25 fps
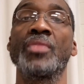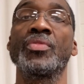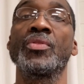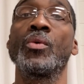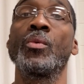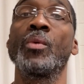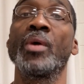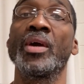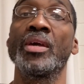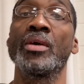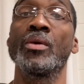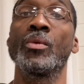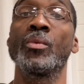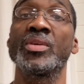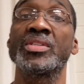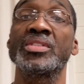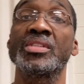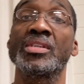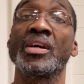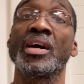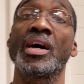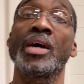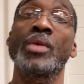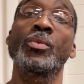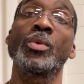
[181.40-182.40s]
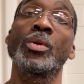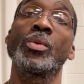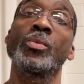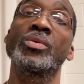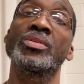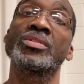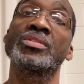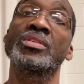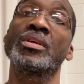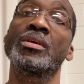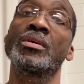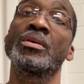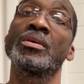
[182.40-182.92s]
the way in which God will
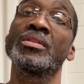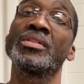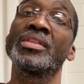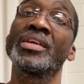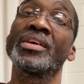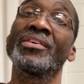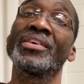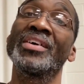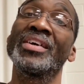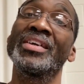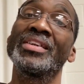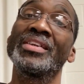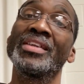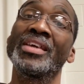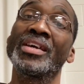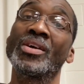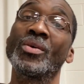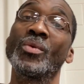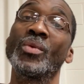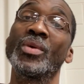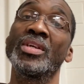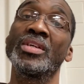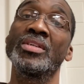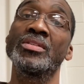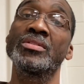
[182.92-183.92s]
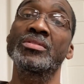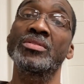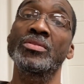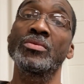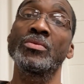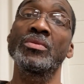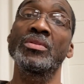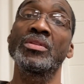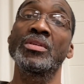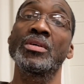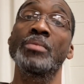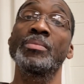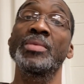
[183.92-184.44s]
return their iniquity to
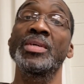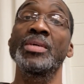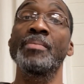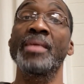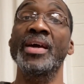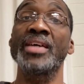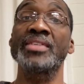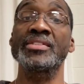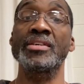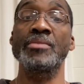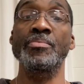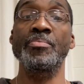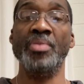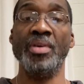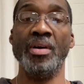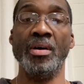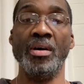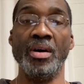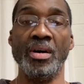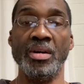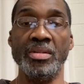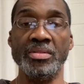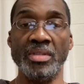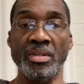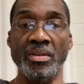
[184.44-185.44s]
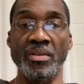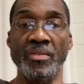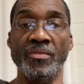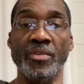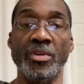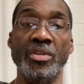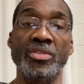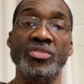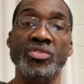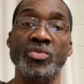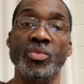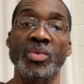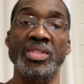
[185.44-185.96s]
them, he makes a pause in
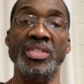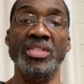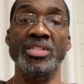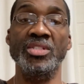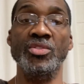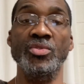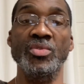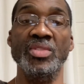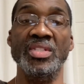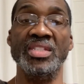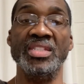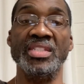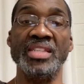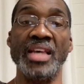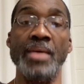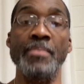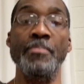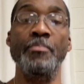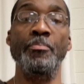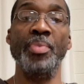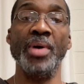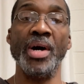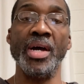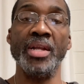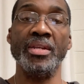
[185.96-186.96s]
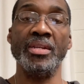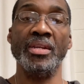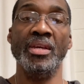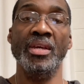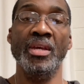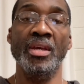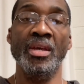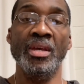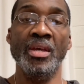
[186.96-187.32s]
verse 22 to say, but